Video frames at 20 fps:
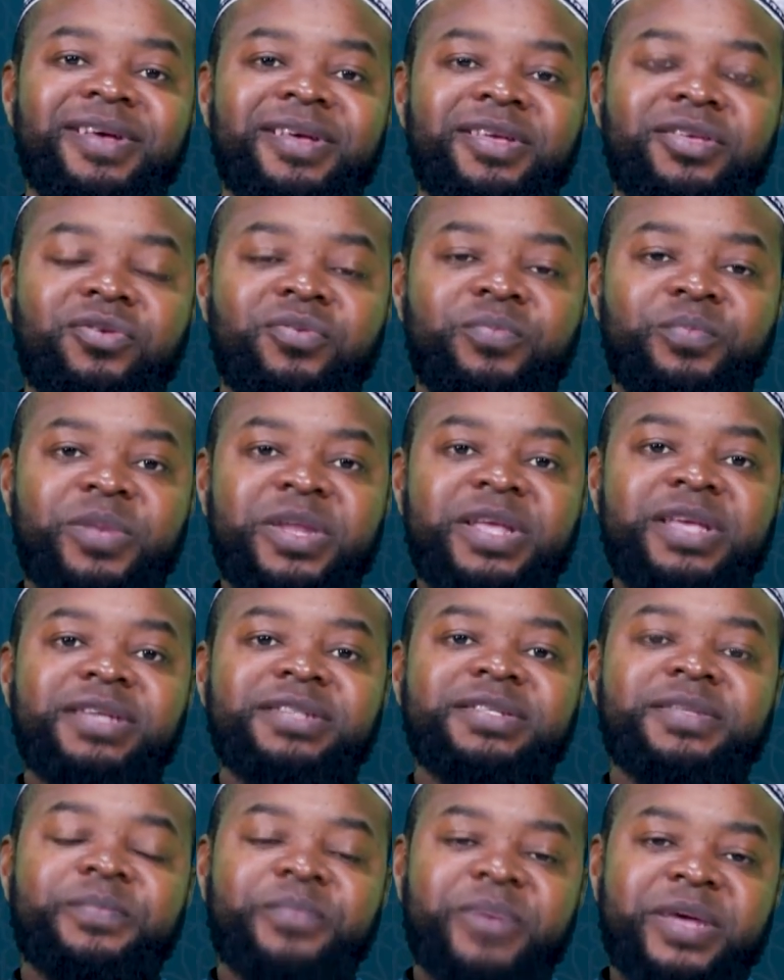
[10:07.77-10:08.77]
You
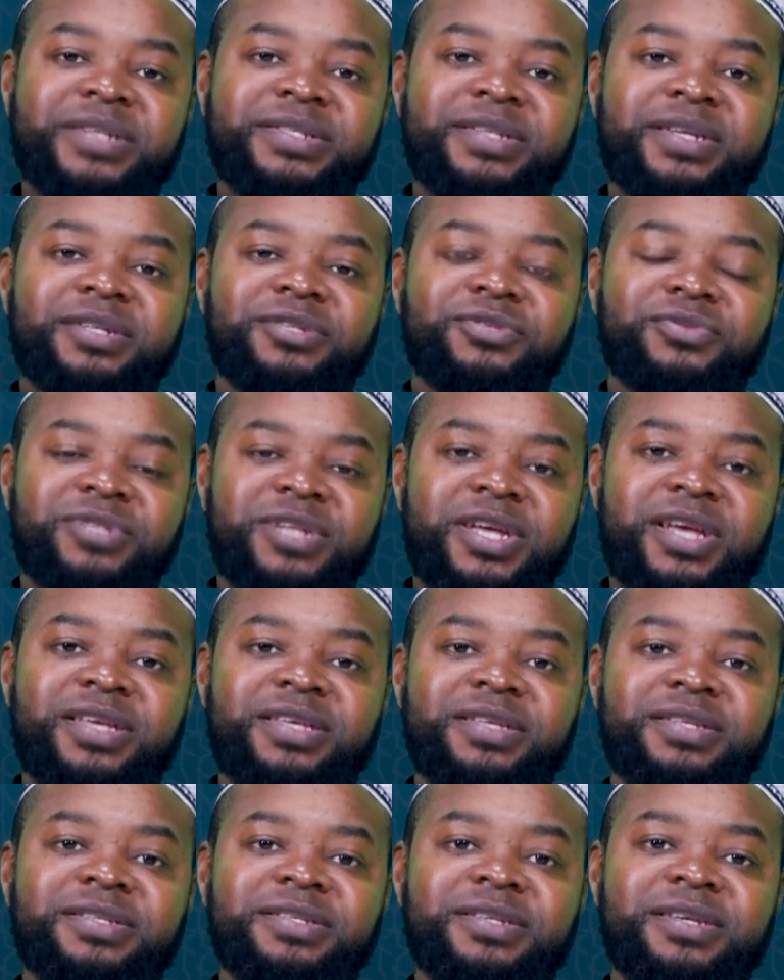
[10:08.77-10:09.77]
please a person
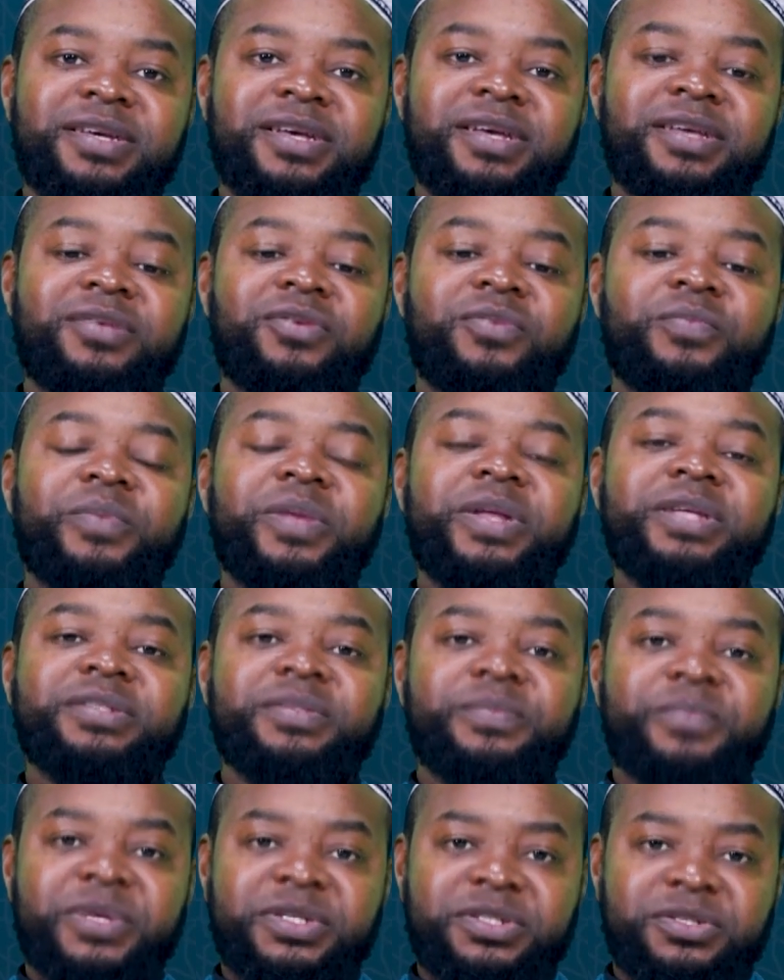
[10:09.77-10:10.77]
today, you please a
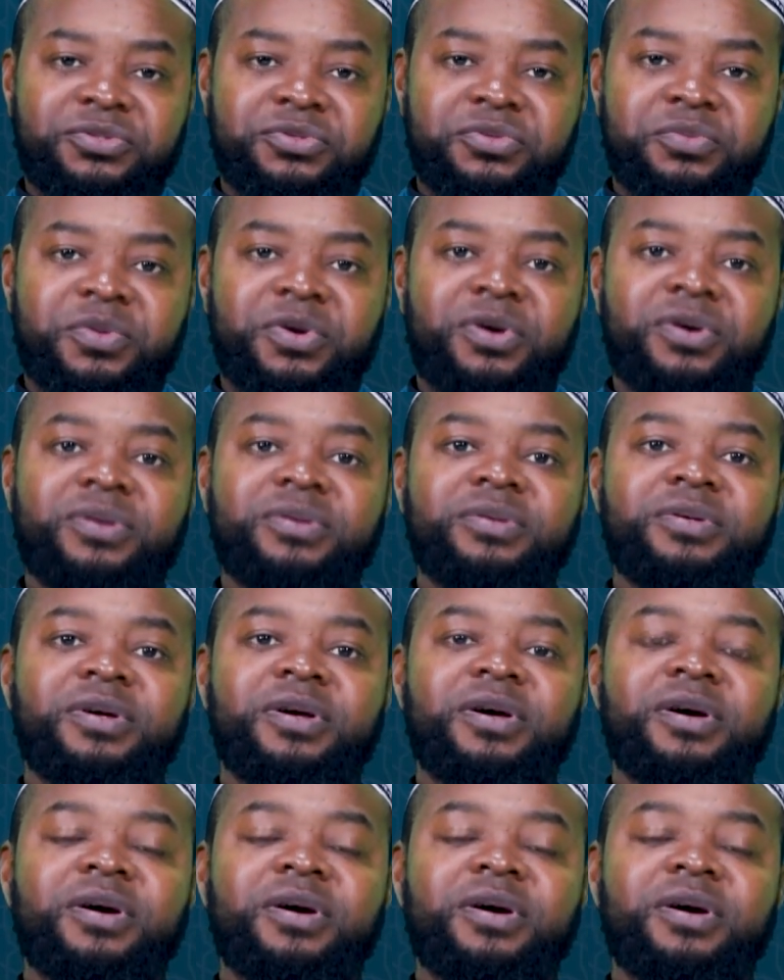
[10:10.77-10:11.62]
person tomorrow,